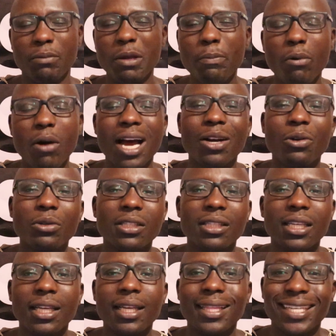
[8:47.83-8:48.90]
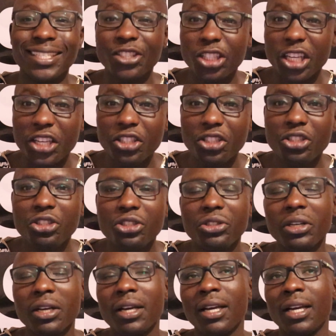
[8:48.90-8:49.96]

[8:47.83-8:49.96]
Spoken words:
people are not seeing the change.